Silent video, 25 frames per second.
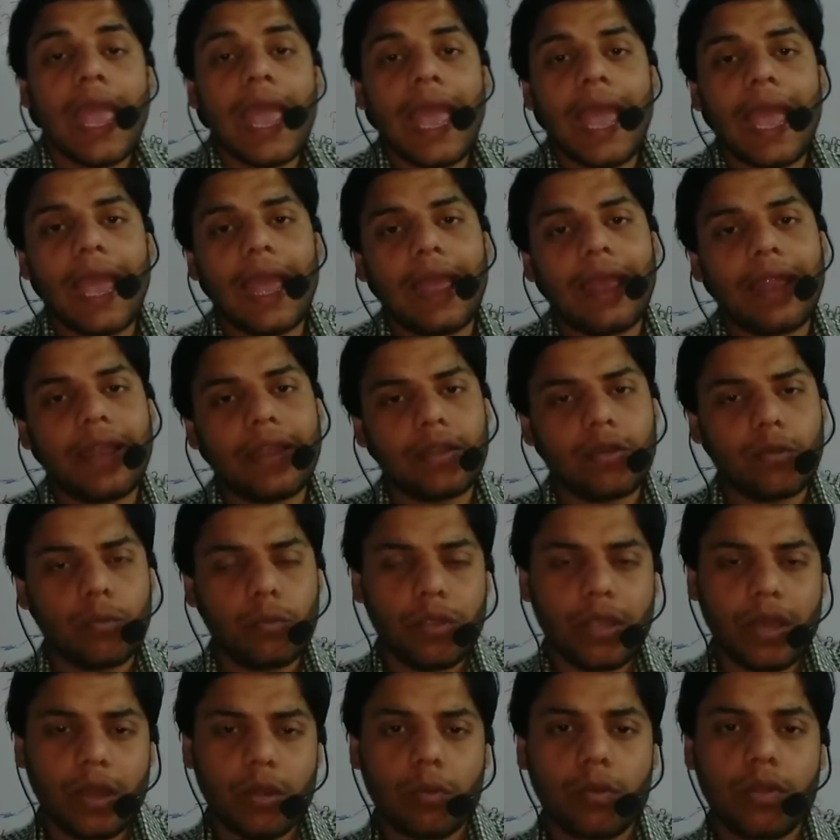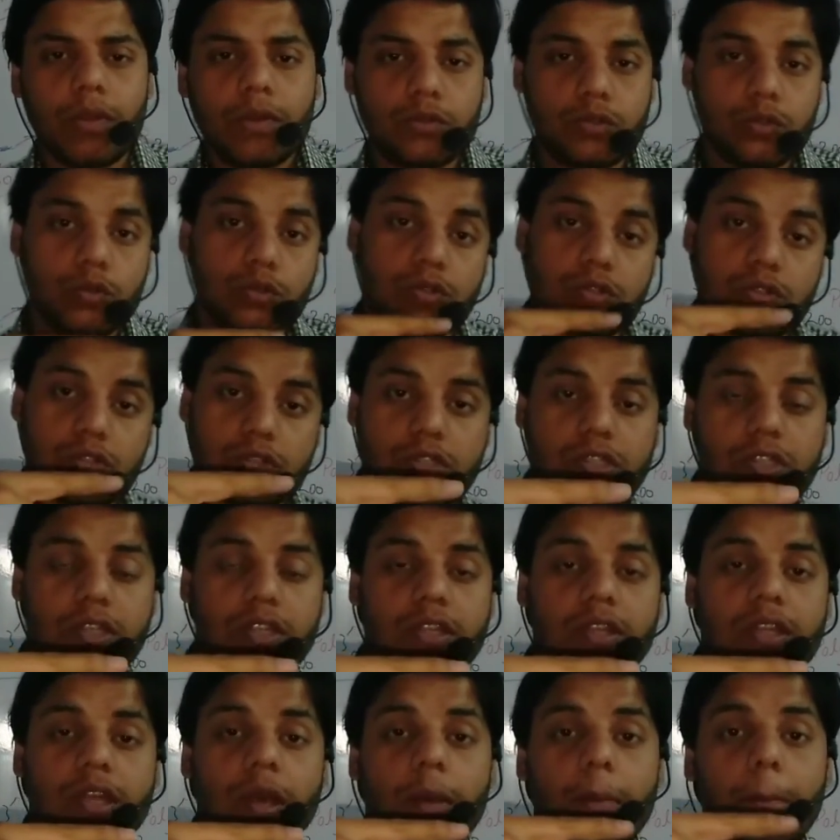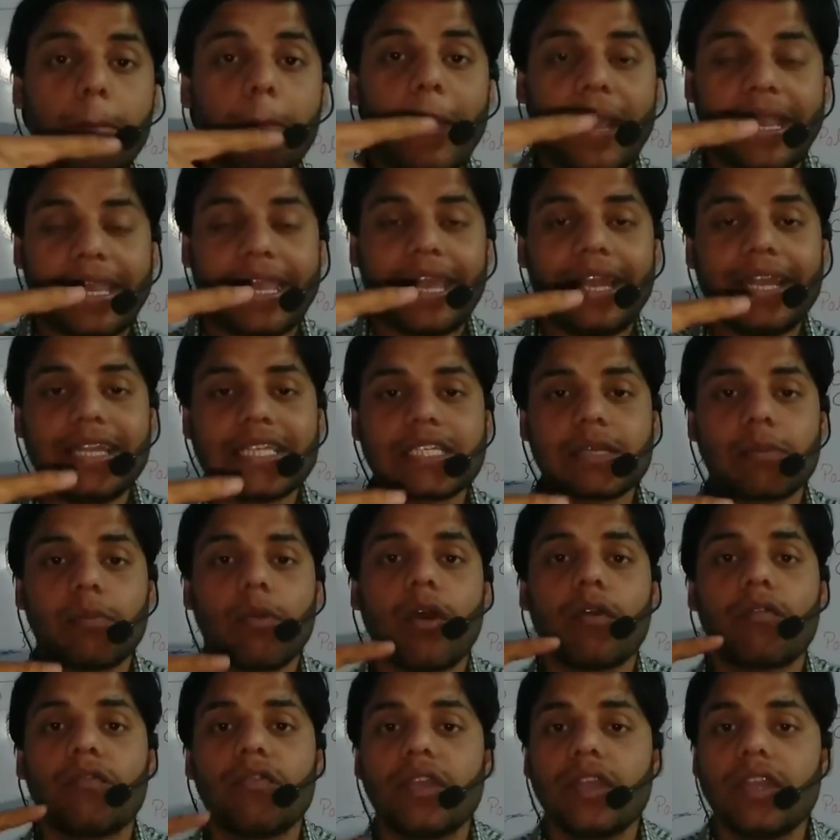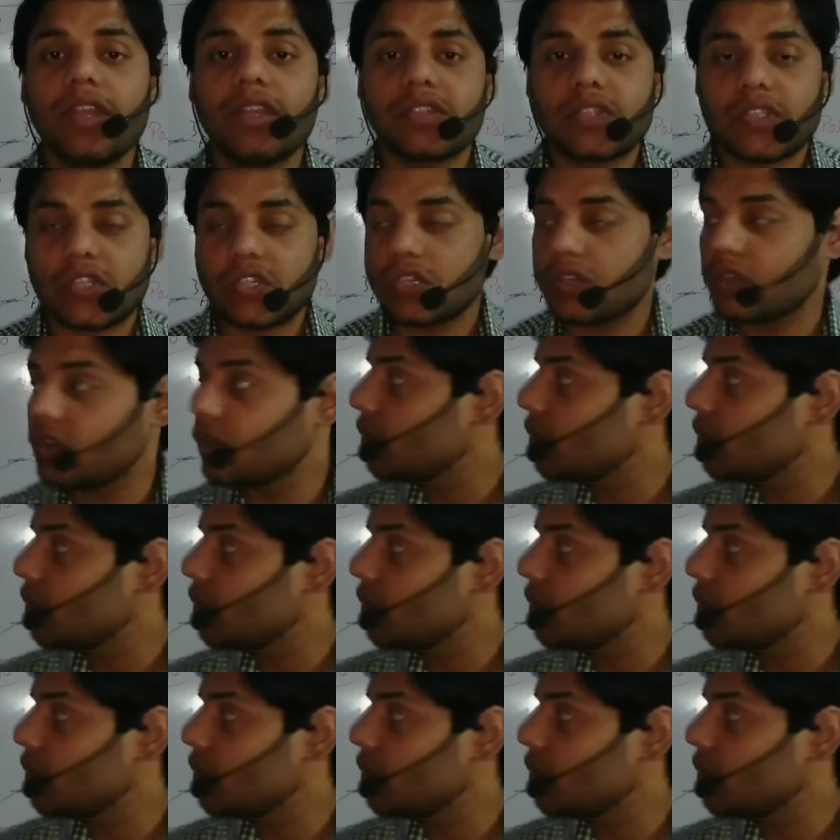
and we are going to see the mechanism of each